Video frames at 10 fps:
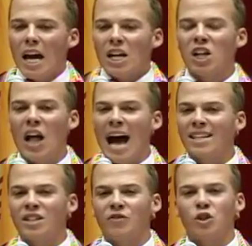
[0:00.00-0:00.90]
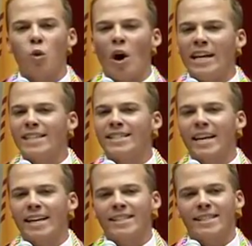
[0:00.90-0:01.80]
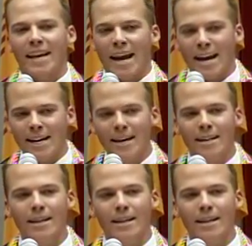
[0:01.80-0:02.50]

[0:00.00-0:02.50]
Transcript: Class of 2016,